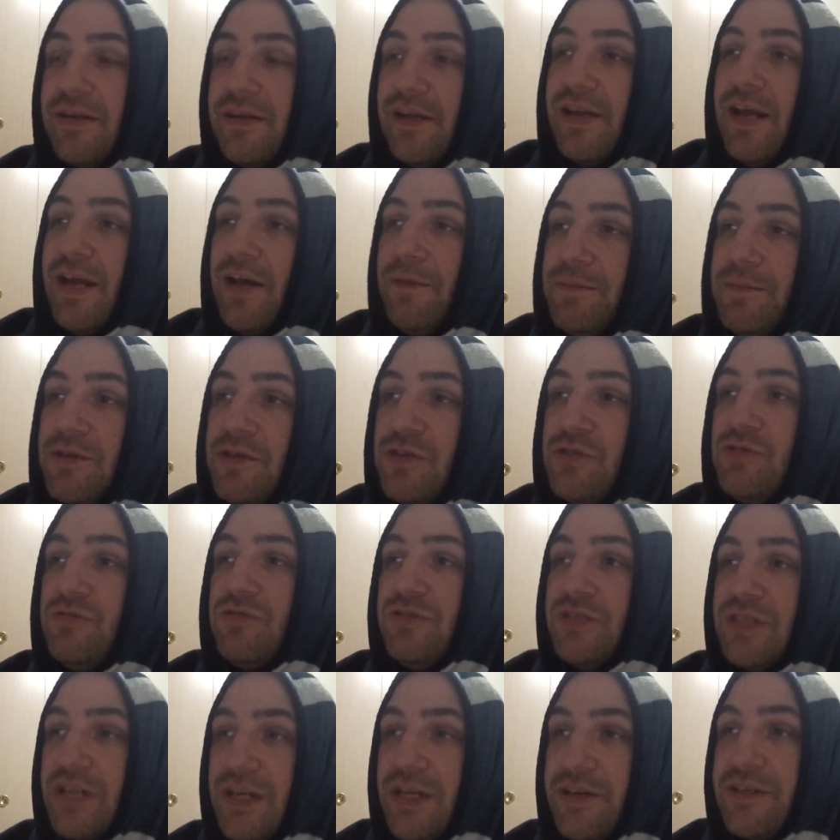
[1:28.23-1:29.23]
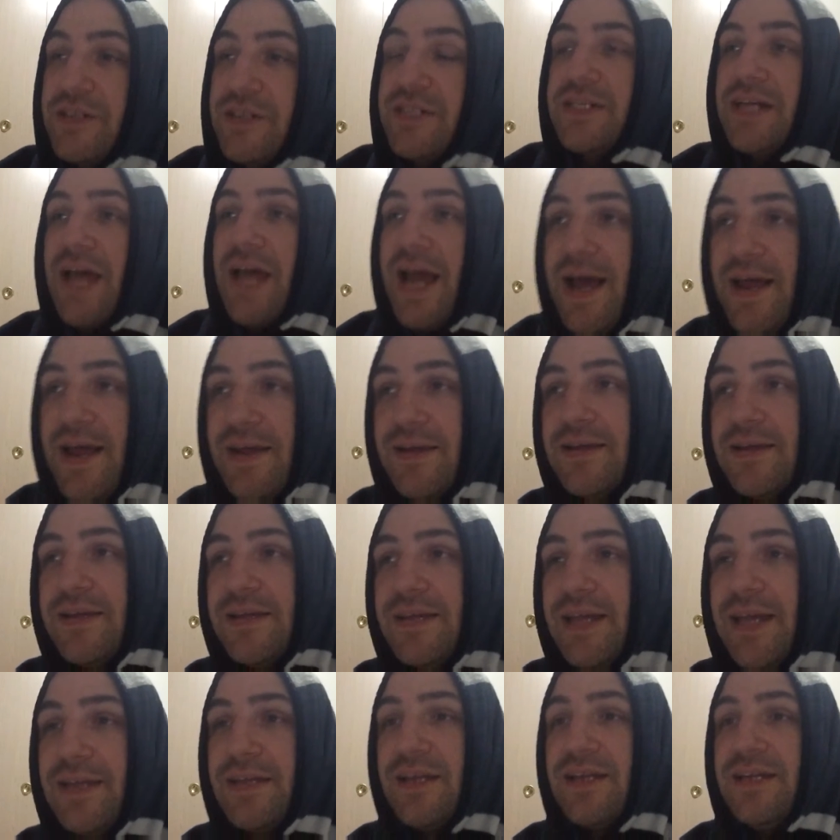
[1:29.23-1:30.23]
help the students understand
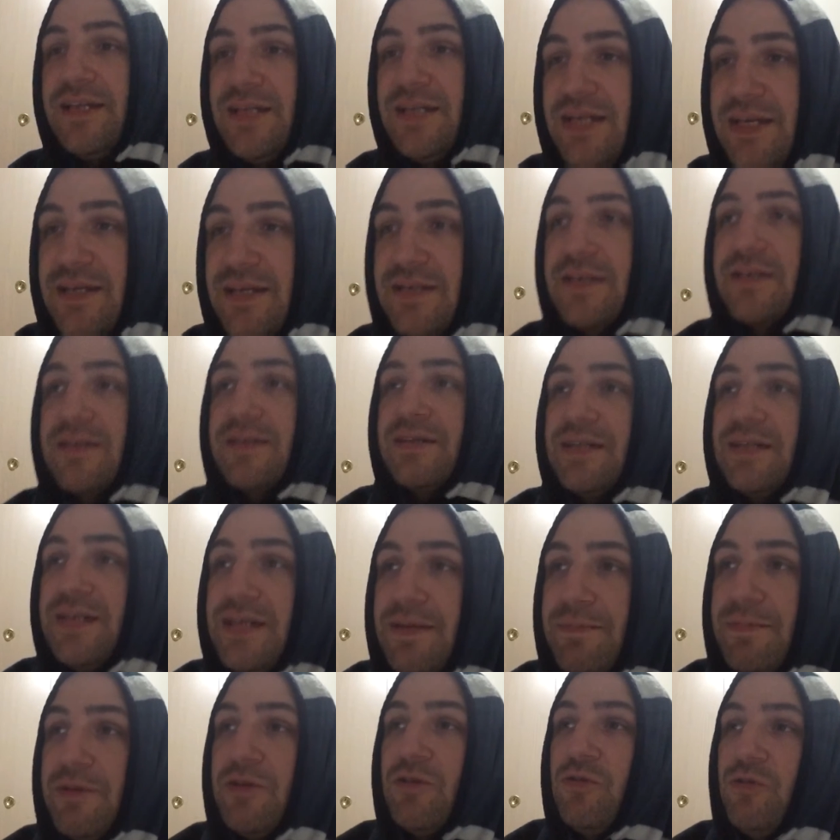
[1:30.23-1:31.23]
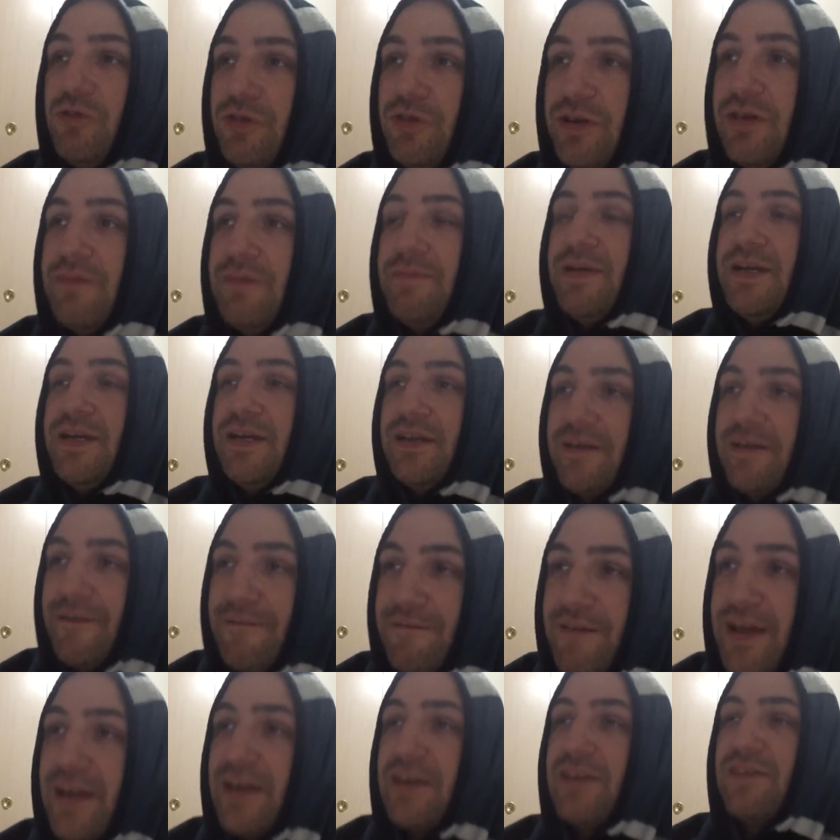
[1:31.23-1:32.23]
that they need to sleep in order to be an
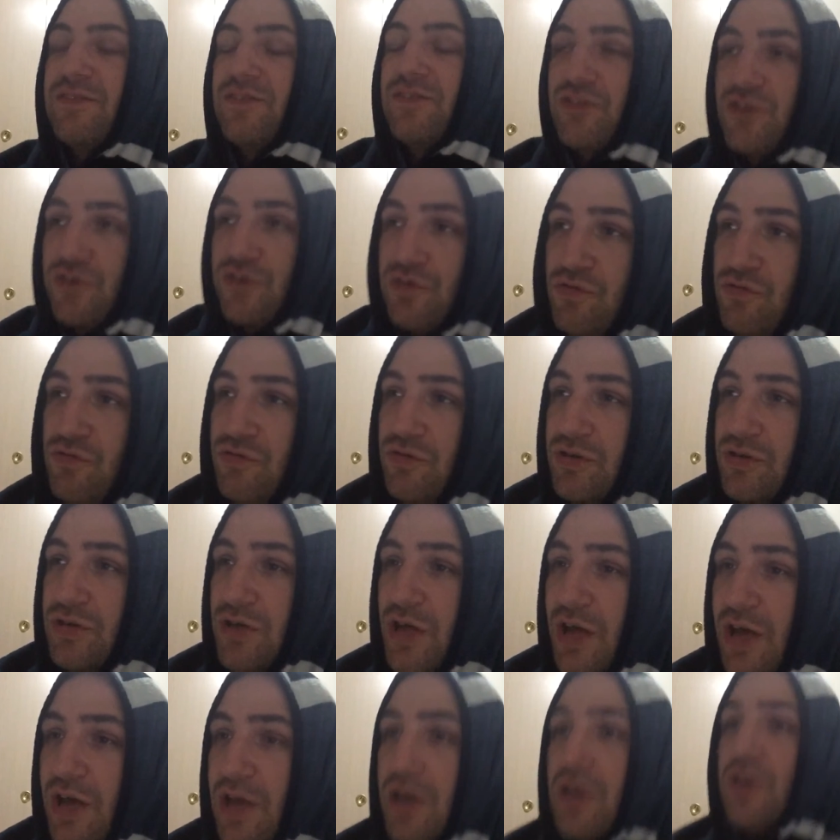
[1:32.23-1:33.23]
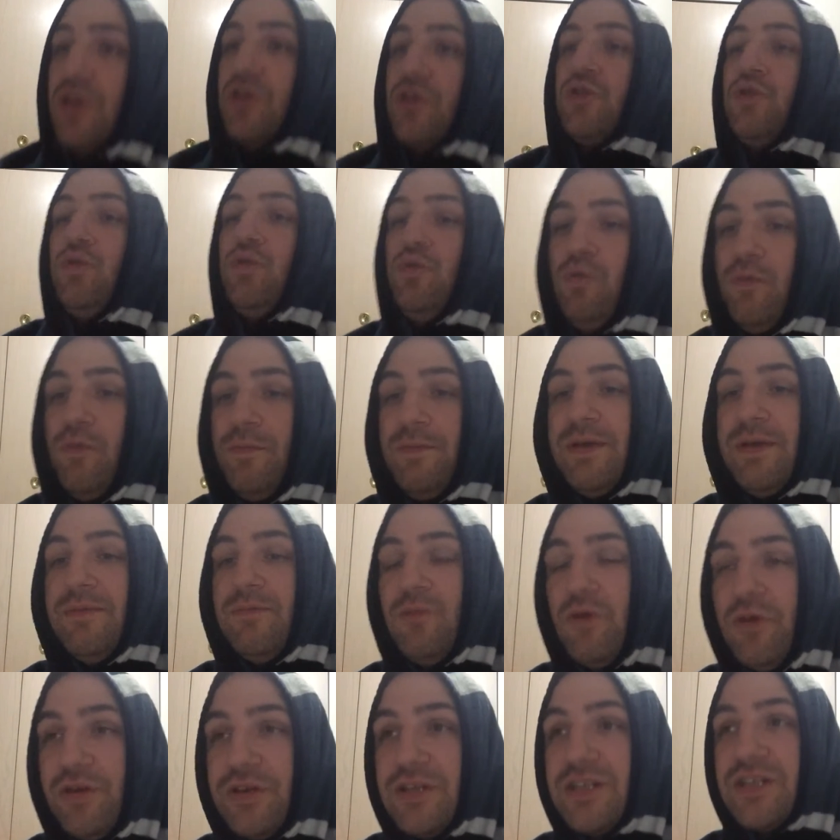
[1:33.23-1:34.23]
effective student, you will be
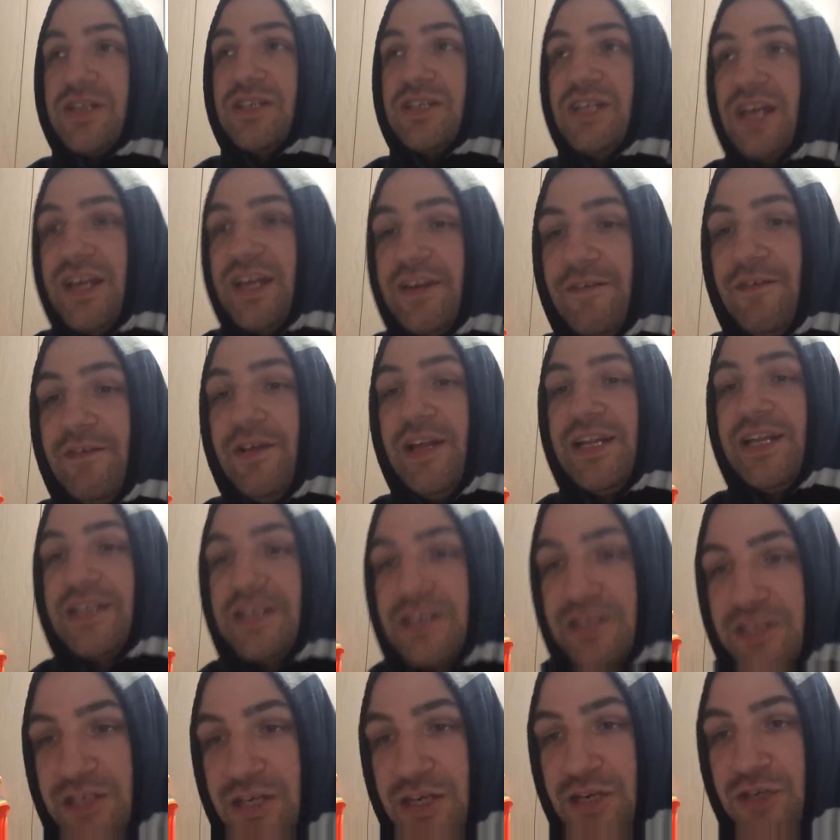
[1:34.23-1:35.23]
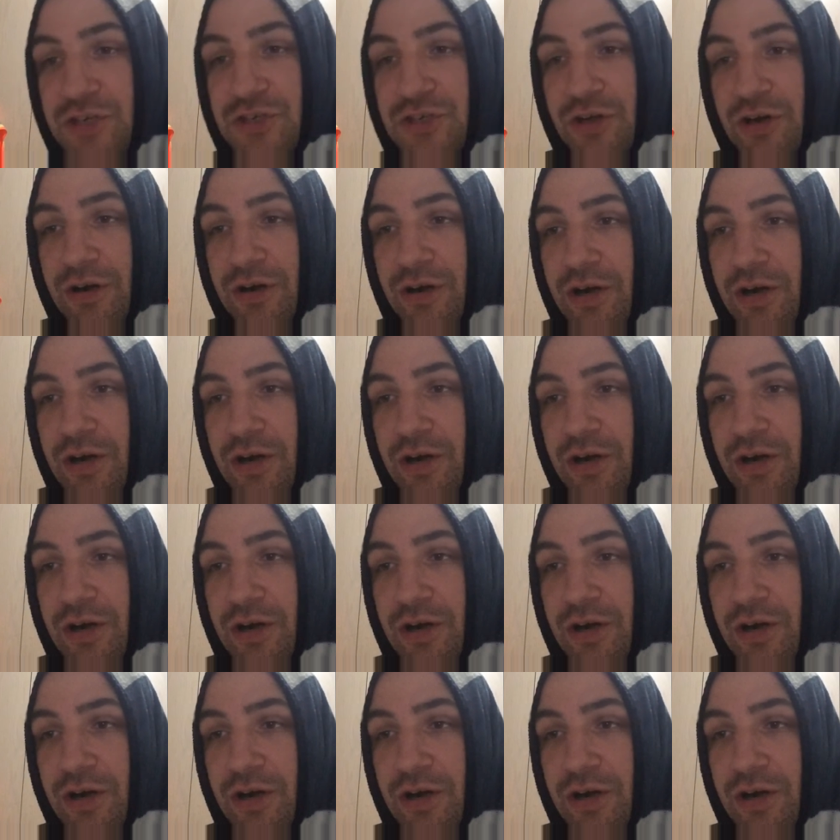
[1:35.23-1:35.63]
more successful as a teacher.